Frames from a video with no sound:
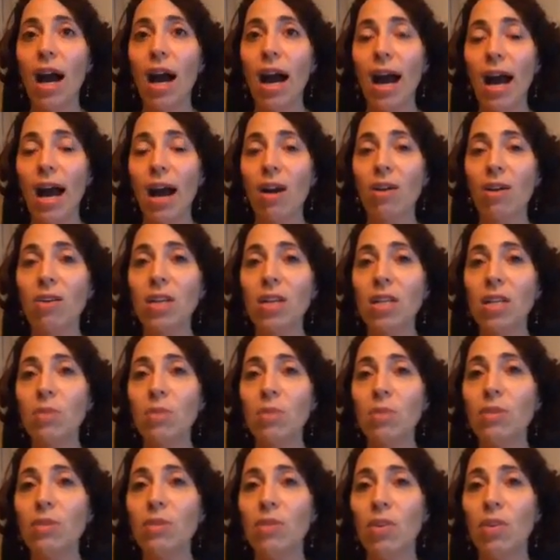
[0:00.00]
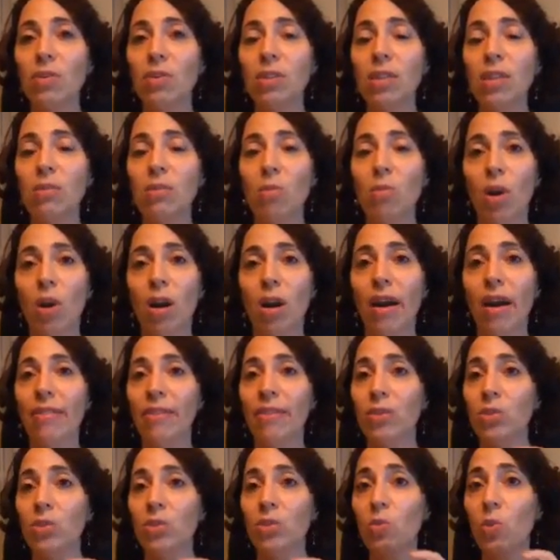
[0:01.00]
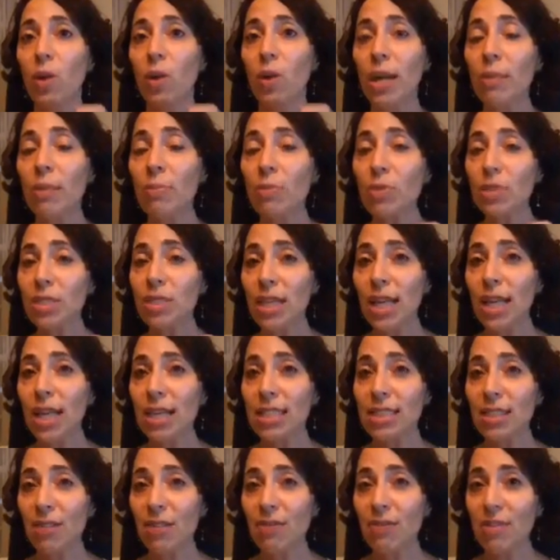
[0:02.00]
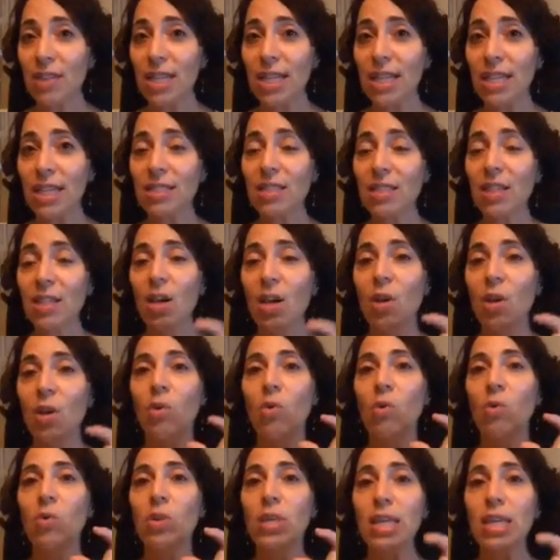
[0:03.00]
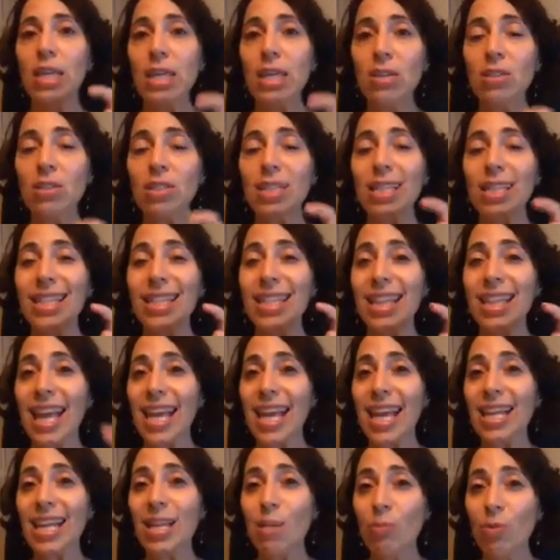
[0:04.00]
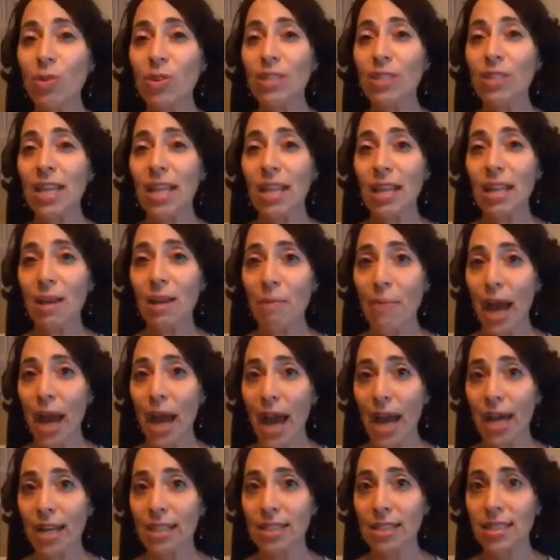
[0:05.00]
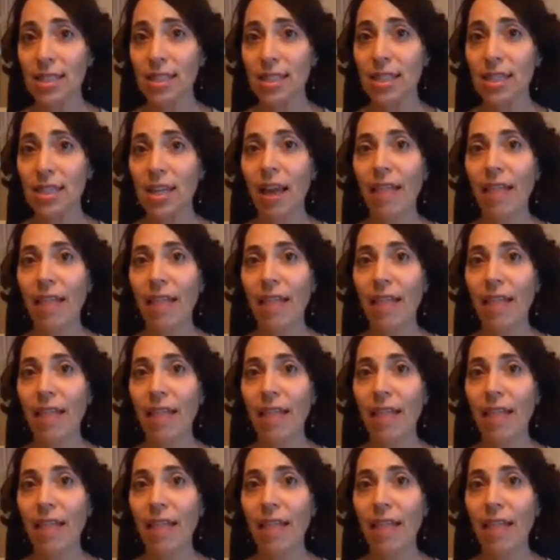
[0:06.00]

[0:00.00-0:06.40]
how can you be focusing more on the 20% activities yielding the 80% impact?